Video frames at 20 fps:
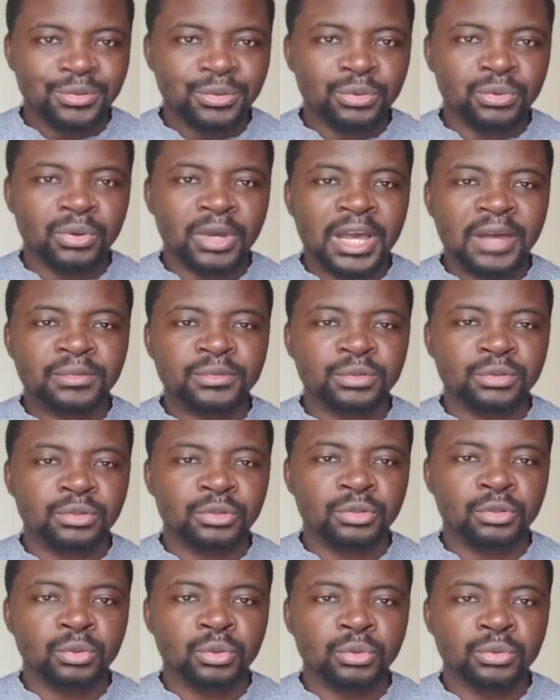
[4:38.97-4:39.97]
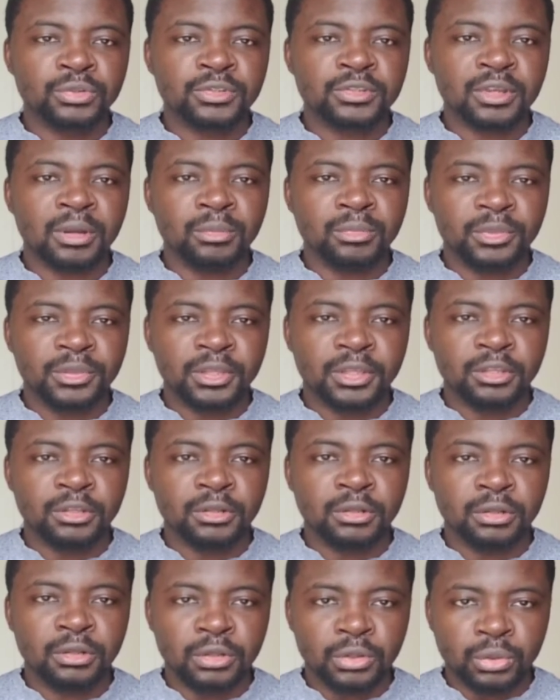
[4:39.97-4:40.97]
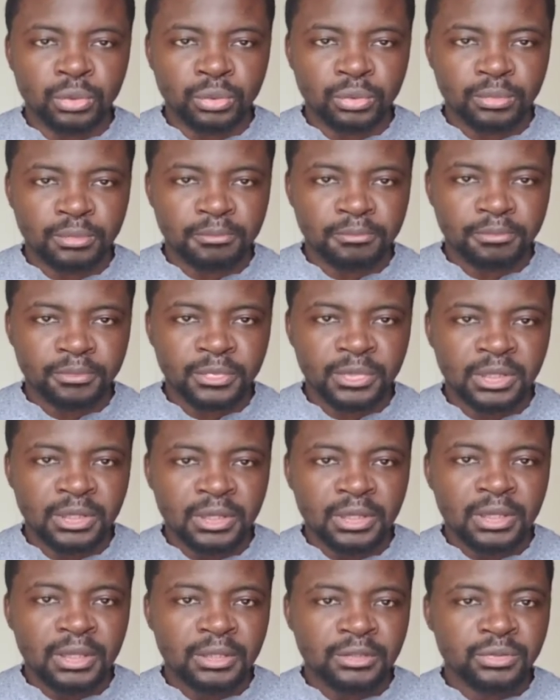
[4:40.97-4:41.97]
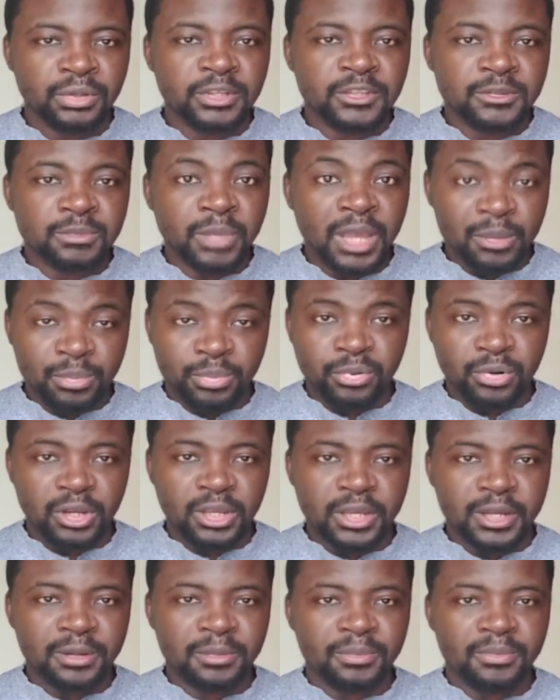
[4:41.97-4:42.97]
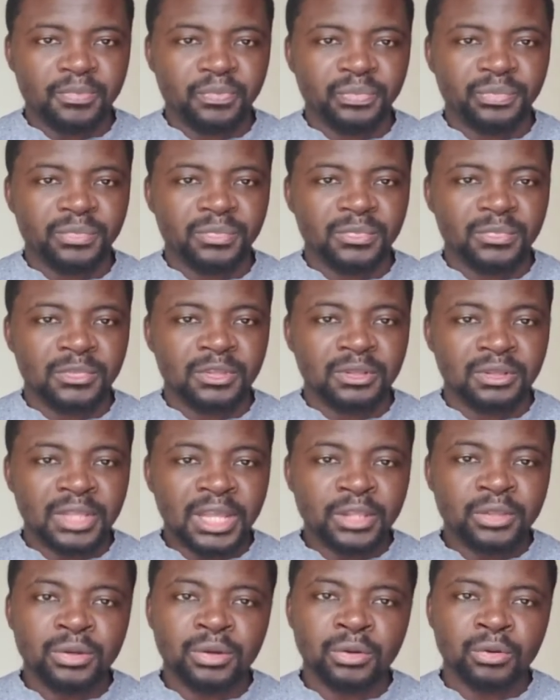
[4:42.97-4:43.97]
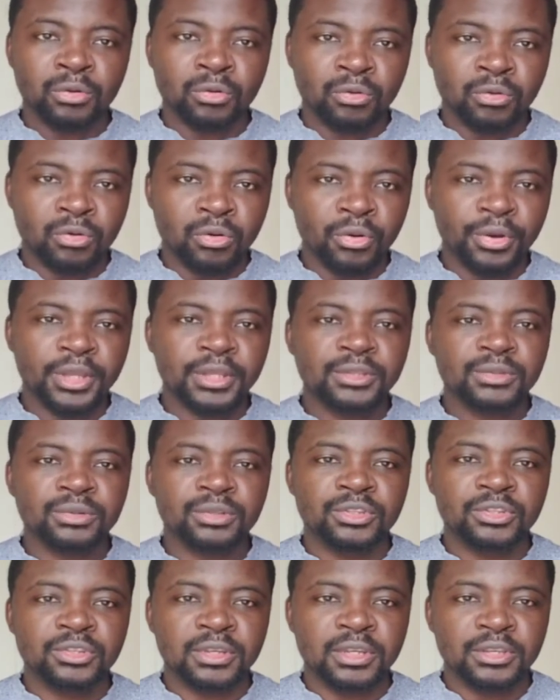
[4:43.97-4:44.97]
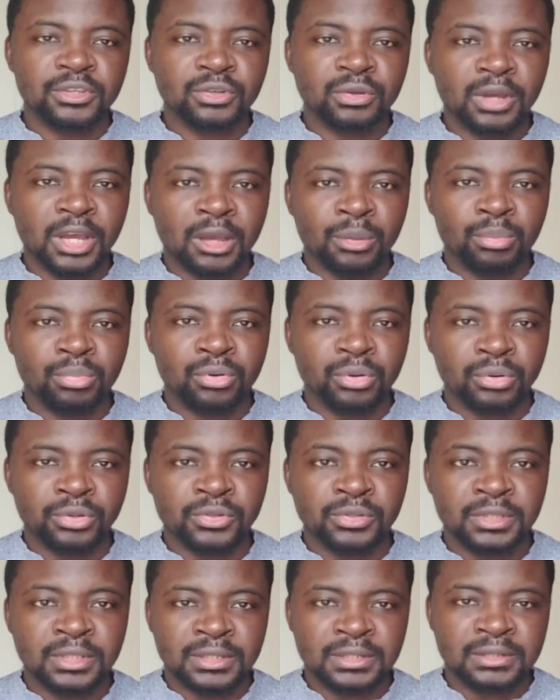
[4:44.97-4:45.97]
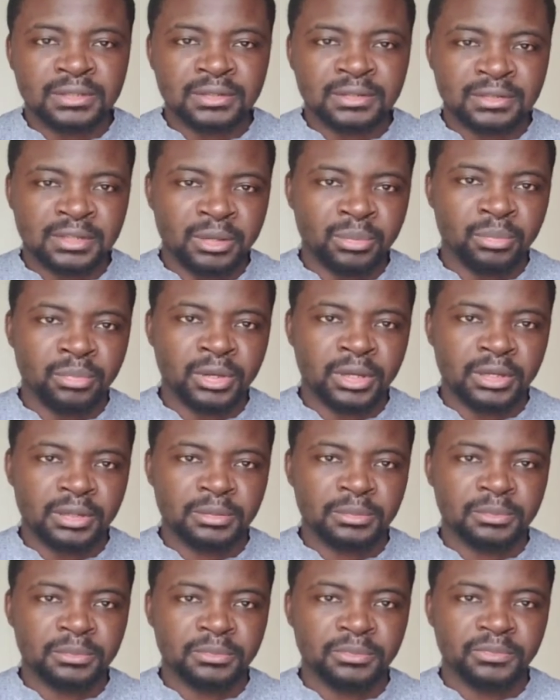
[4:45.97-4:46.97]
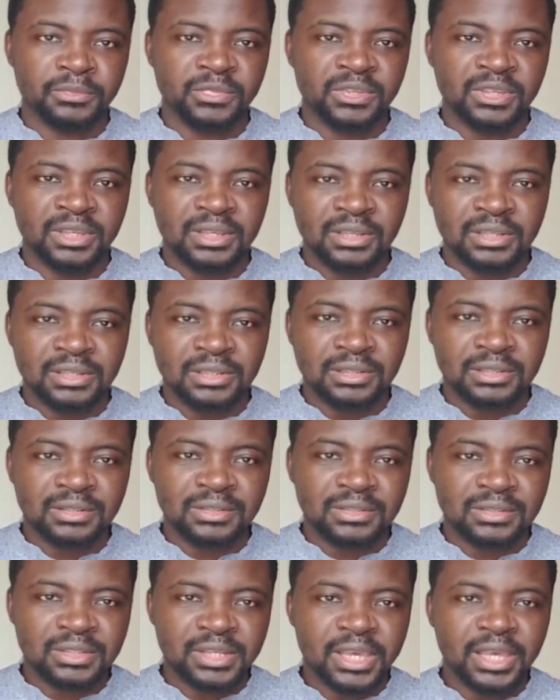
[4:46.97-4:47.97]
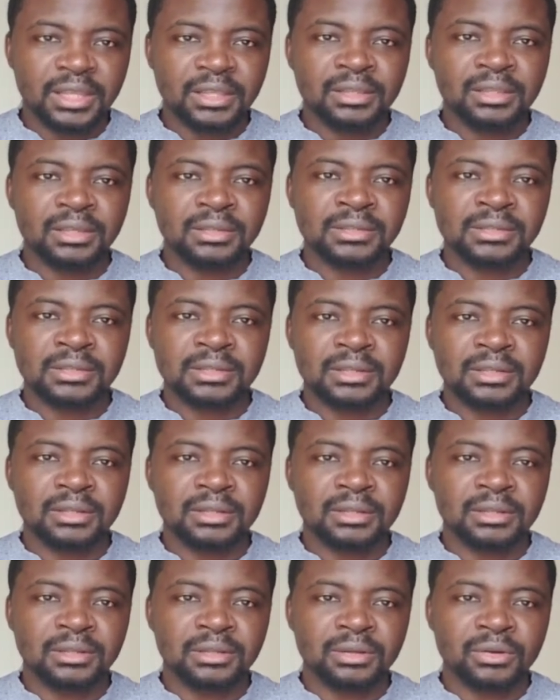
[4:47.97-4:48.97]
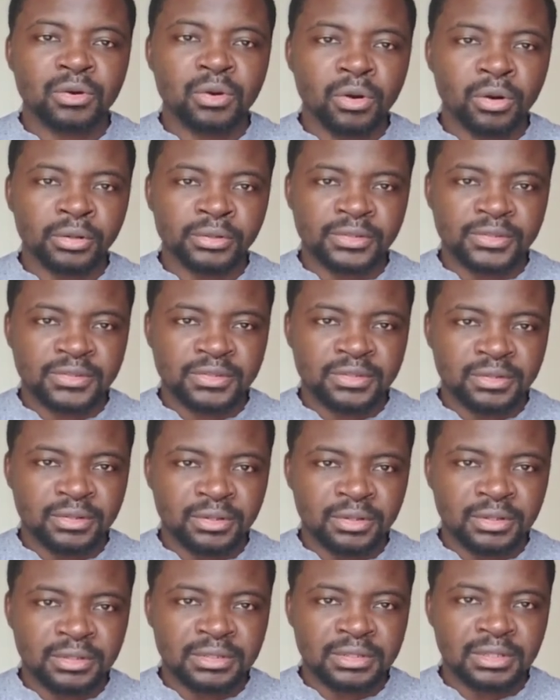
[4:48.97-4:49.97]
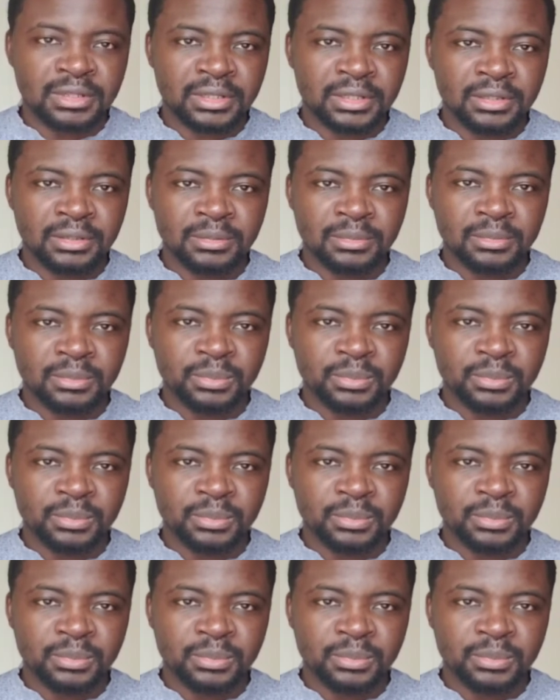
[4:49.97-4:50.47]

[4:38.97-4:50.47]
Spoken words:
you have to do something new. So it's my prayer that you're going to change your approach this December. Take this course seriously.